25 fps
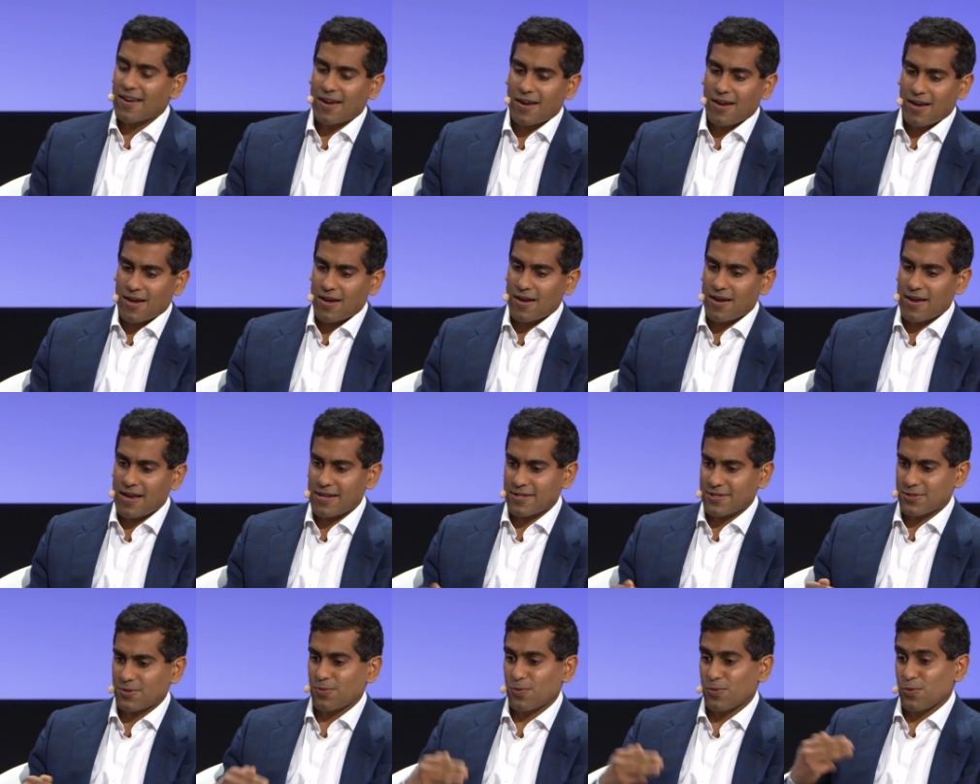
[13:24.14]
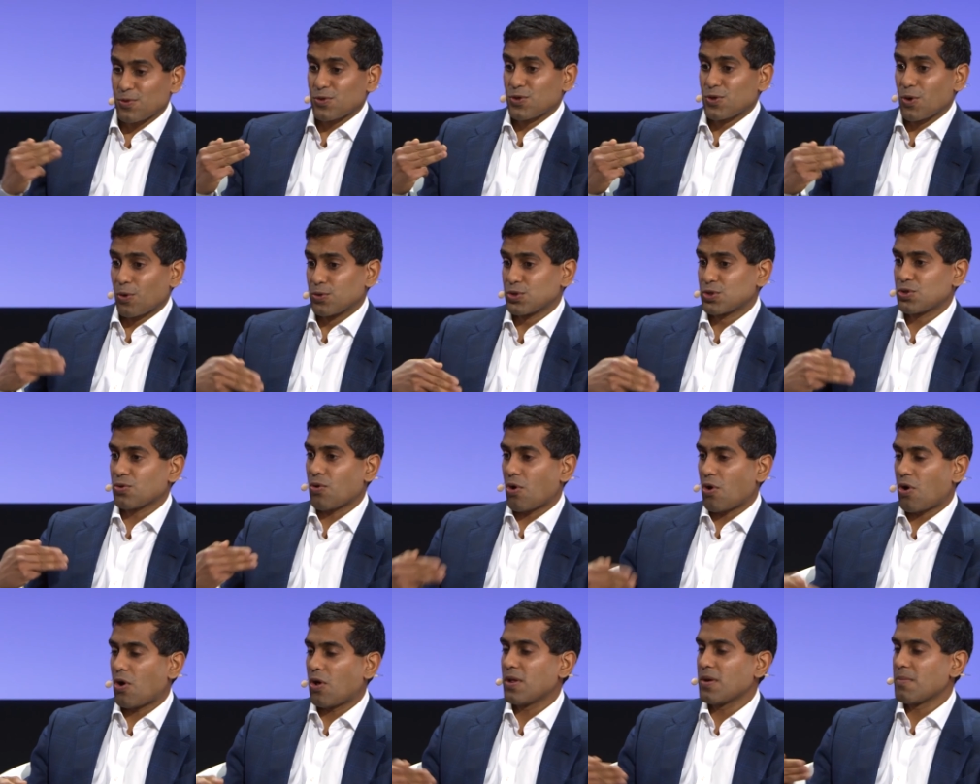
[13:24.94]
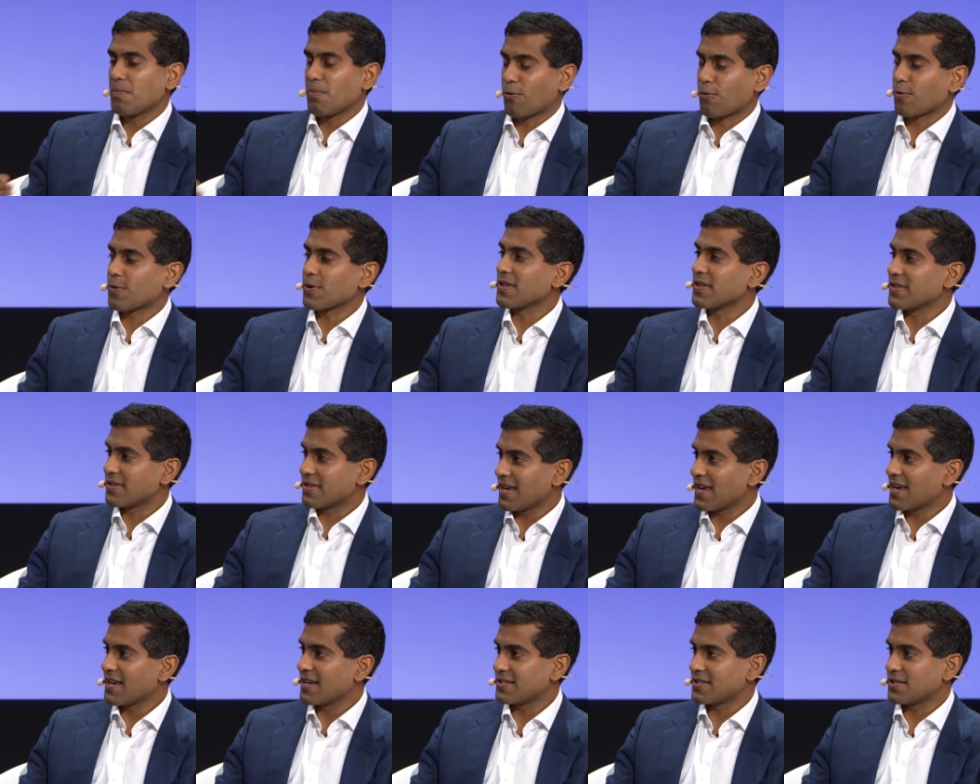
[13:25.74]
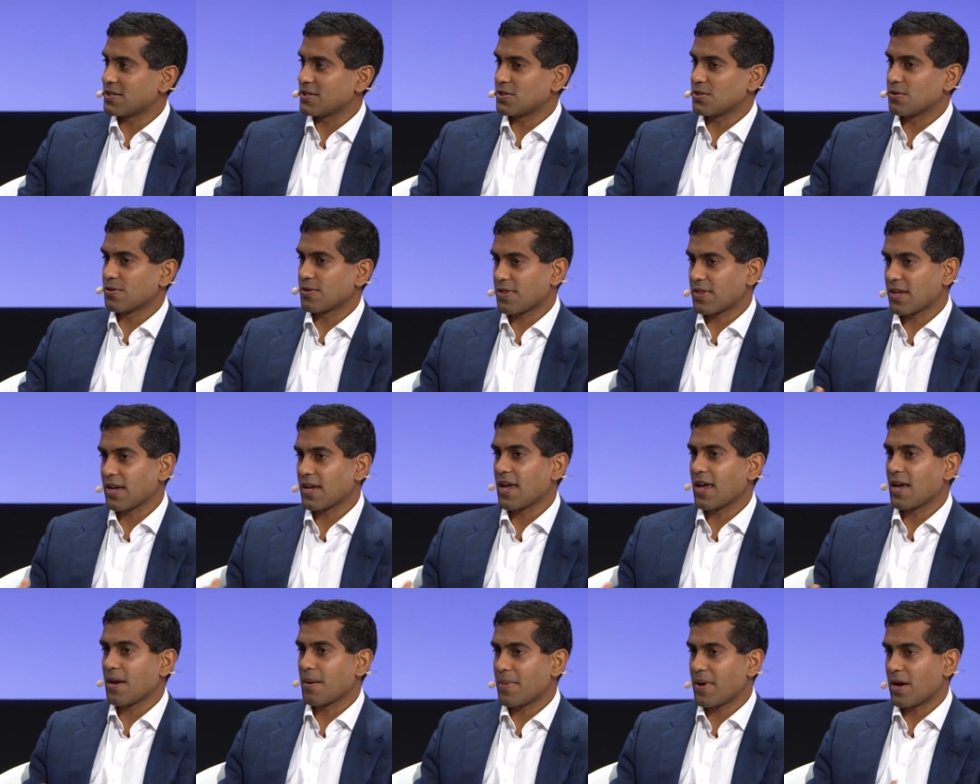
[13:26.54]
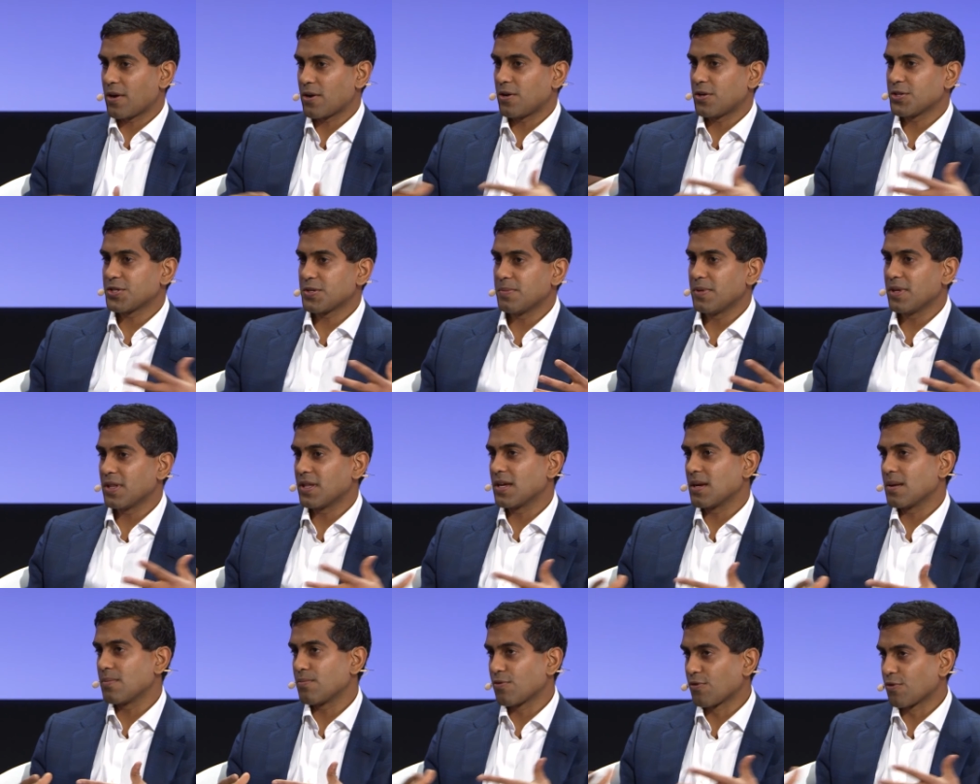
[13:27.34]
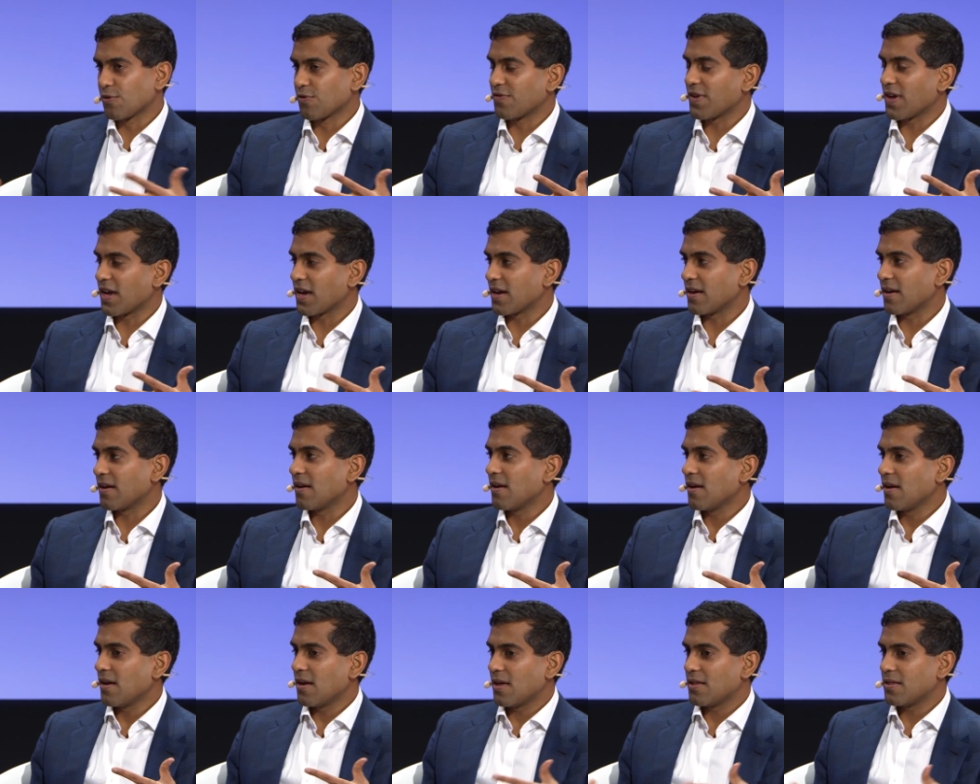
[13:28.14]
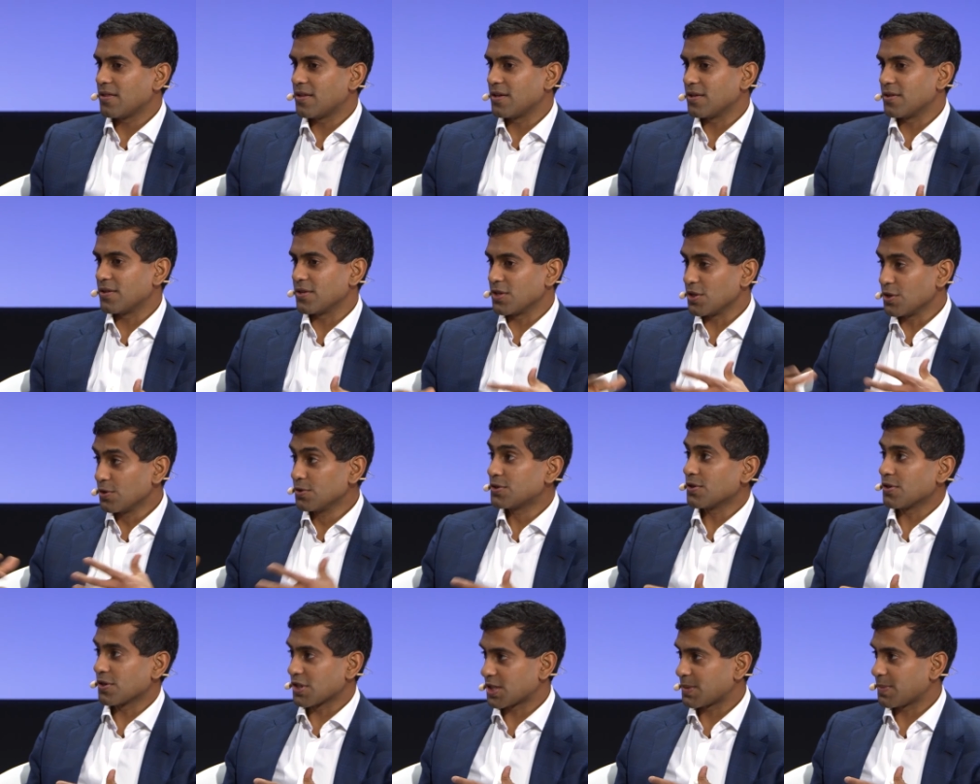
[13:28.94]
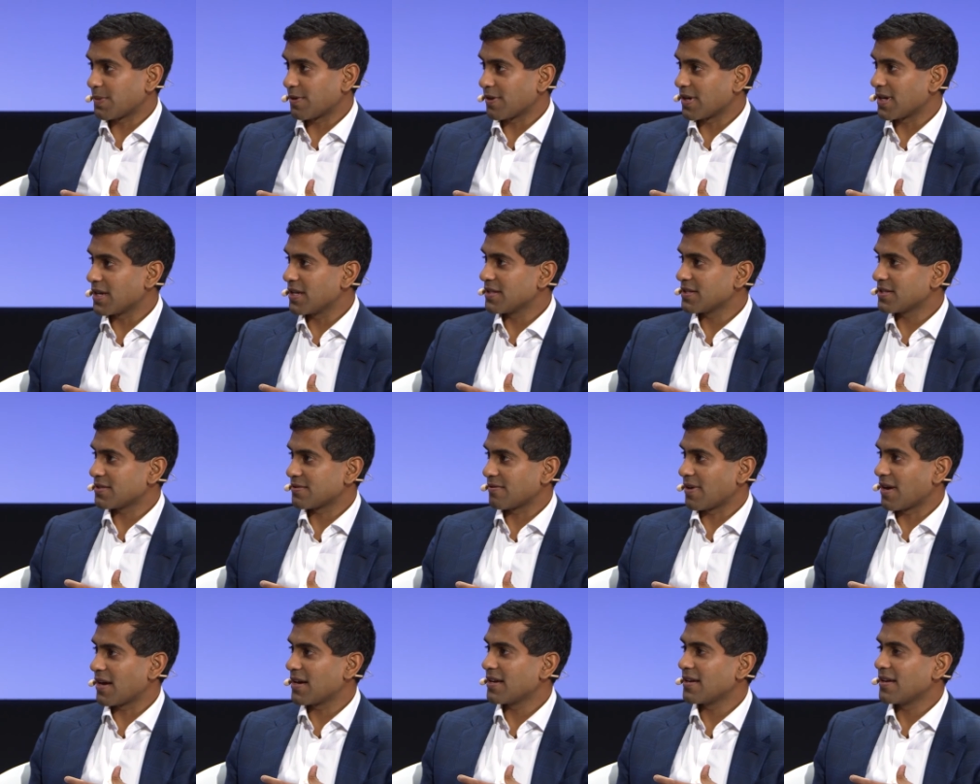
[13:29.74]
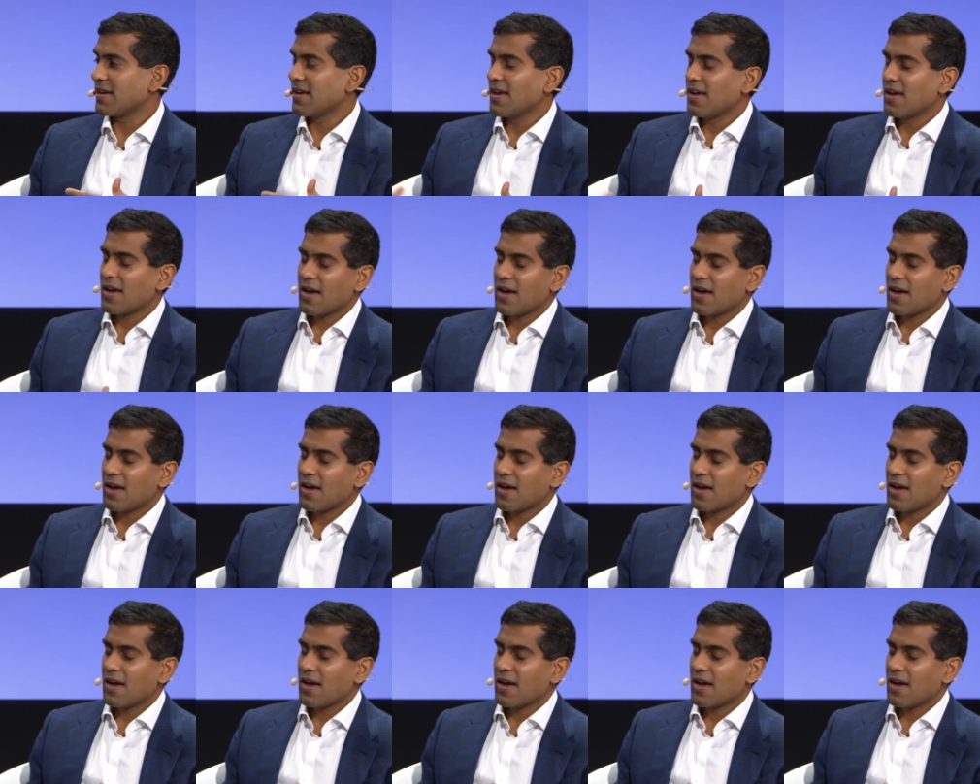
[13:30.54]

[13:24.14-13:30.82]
Uh, and so those are all important things as you're thinking about ultimately improving the, the user experience, right?